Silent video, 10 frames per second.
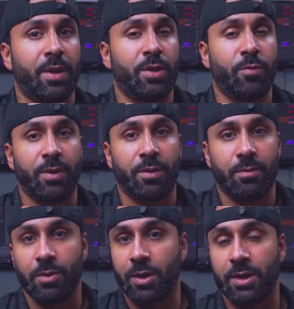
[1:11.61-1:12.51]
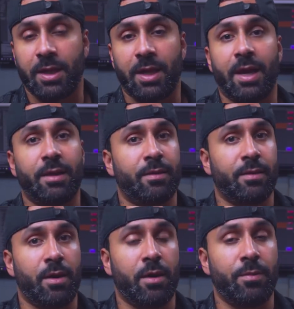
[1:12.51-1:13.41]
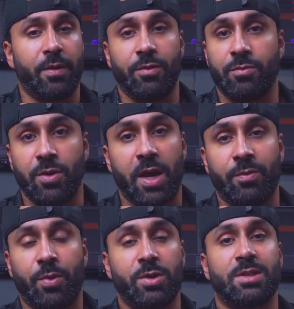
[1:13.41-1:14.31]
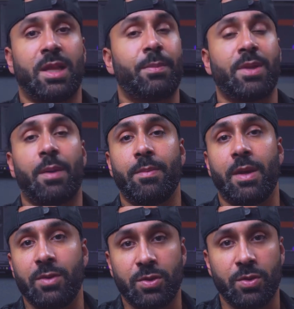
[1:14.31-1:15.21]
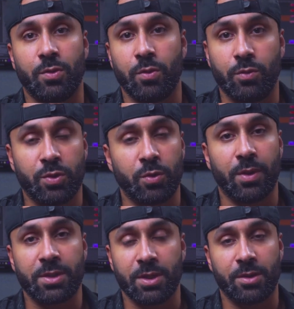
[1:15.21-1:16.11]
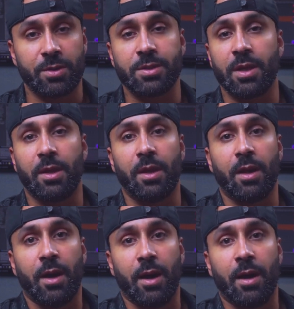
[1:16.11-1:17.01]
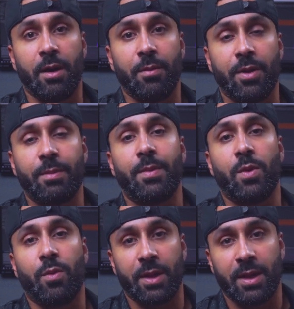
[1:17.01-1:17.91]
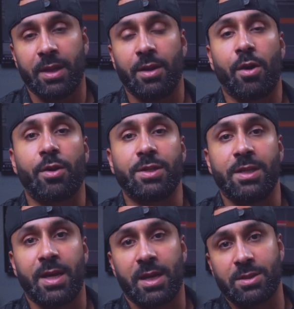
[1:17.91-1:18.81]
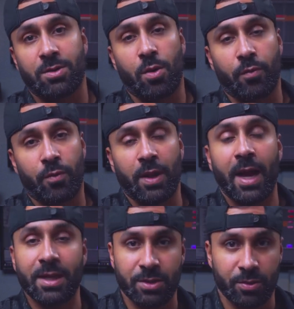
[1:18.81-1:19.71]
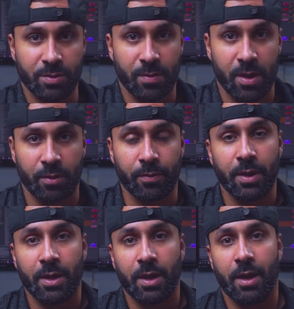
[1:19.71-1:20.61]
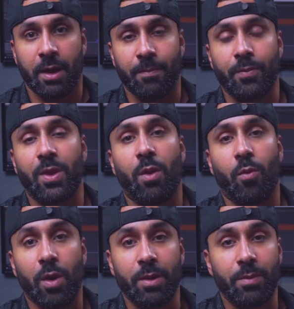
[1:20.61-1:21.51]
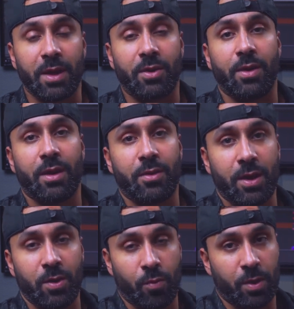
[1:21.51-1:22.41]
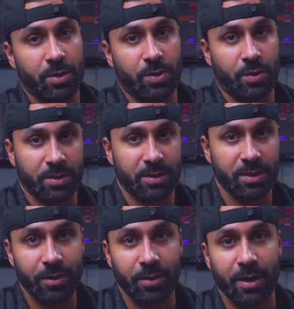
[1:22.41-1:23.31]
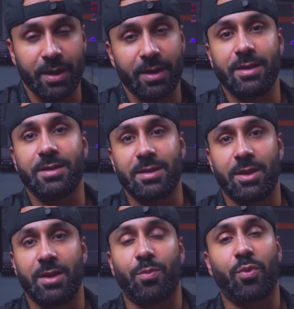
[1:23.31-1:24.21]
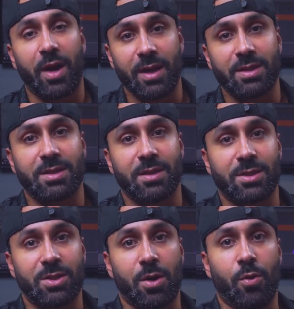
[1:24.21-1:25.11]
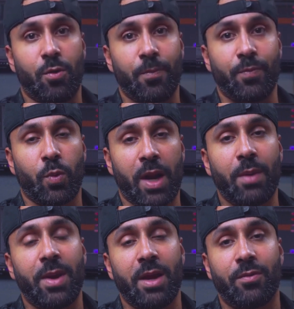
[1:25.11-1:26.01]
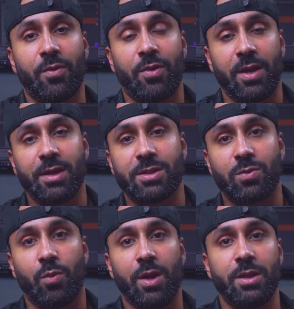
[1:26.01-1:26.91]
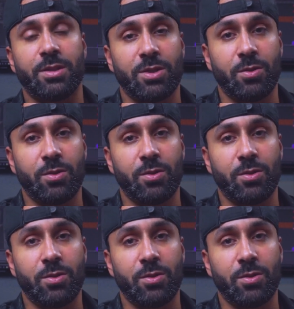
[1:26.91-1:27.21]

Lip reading: that you've been looking to get and you haven't purchased a laptop in maybe two plus years. Then maybe you want to get an RTX over last year's model. Now, one big thing that you want to consider is the price. So what I paid for this was